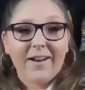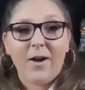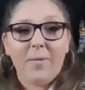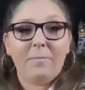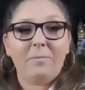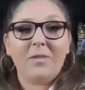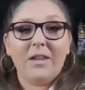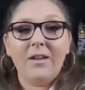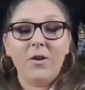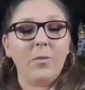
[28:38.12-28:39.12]
Um,
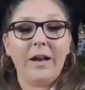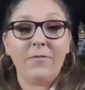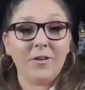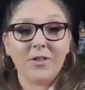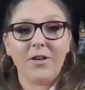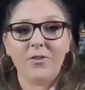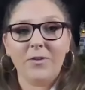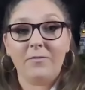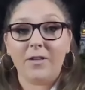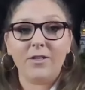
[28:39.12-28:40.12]
you know, when I first started
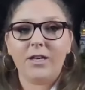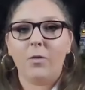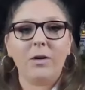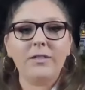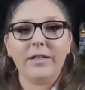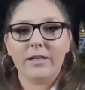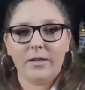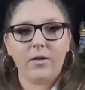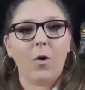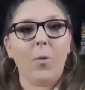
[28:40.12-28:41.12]
doing villaging, I wasn't mm-hmm.
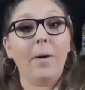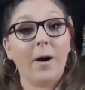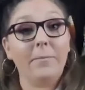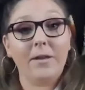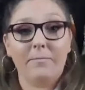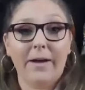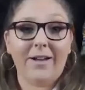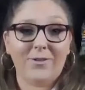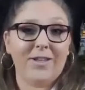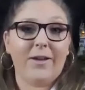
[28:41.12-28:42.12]
into the whole pumpkin
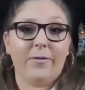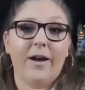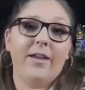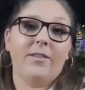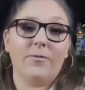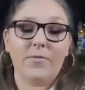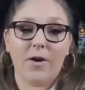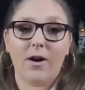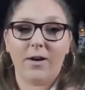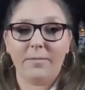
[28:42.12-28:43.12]
patch thing, right? The
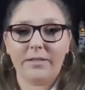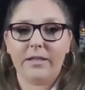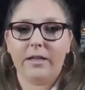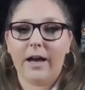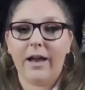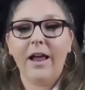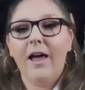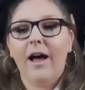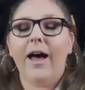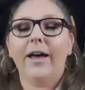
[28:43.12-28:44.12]
farm, this and that.
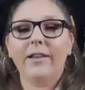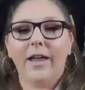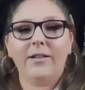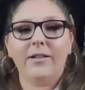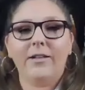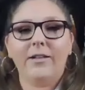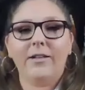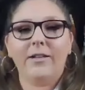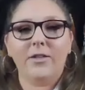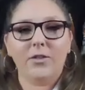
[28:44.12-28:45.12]
I like
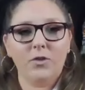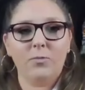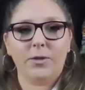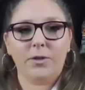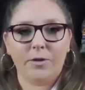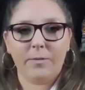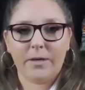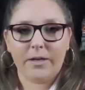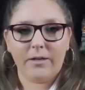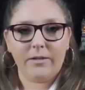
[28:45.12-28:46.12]
the super
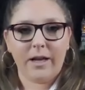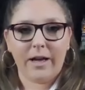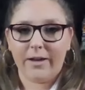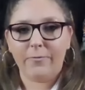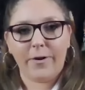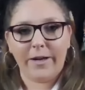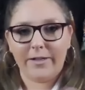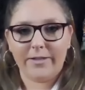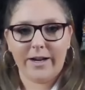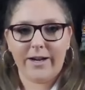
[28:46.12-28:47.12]
creepy like
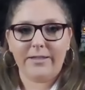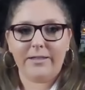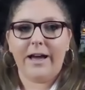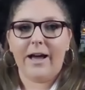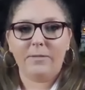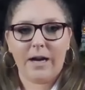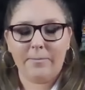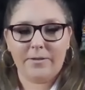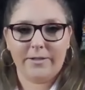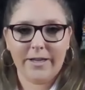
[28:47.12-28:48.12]
frankenstein's lab
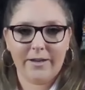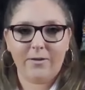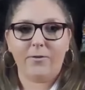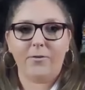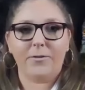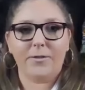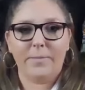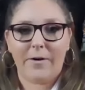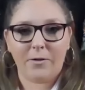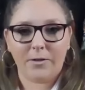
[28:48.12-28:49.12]
dr tingles
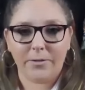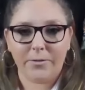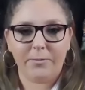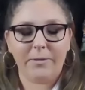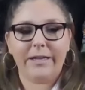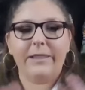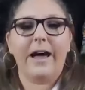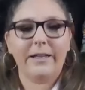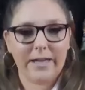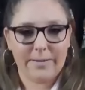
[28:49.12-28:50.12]
mount gloom like
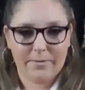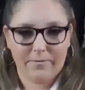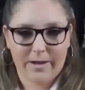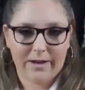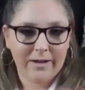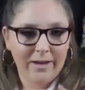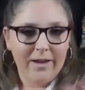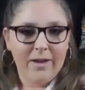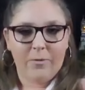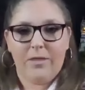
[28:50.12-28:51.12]
that type of thing with the